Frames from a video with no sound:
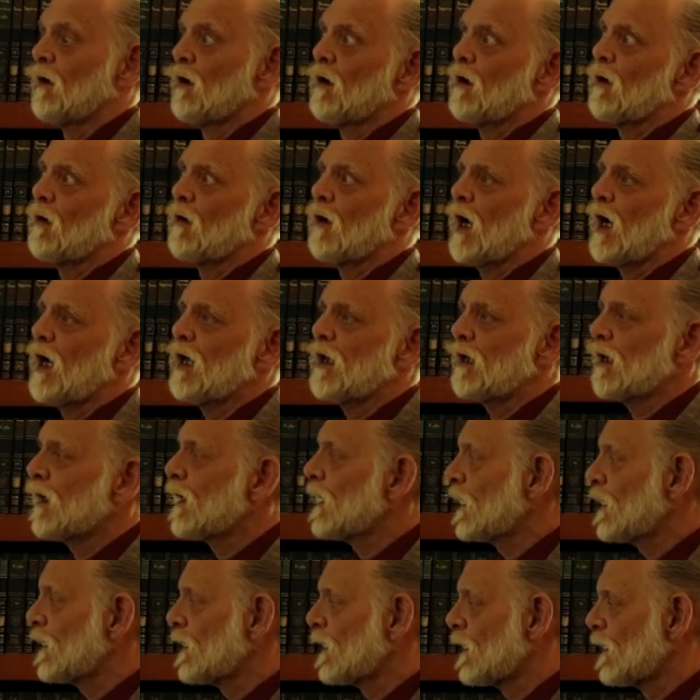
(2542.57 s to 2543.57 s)
All right?
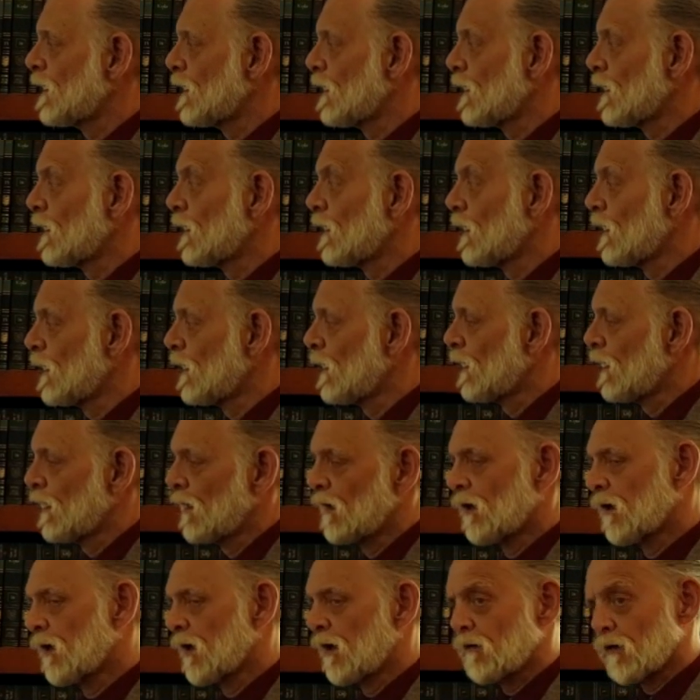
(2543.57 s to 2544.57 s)

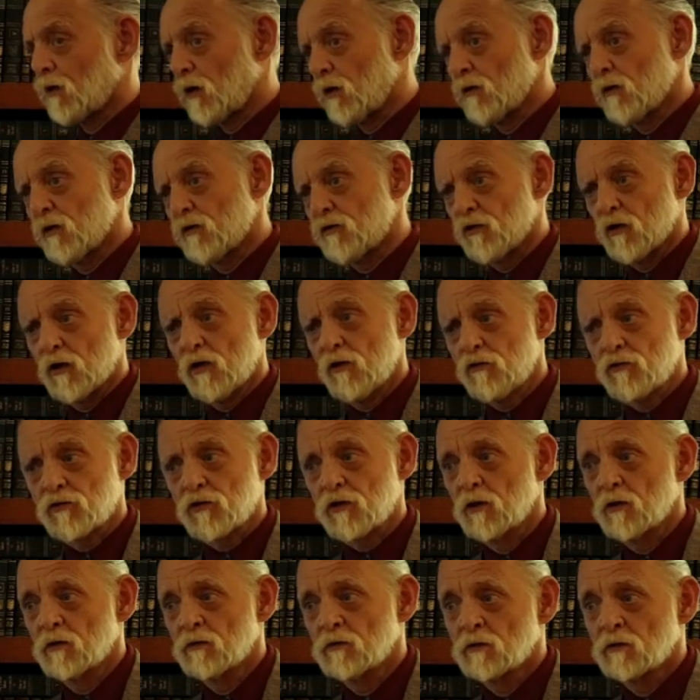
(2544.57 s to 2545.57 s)
You ever go to a church?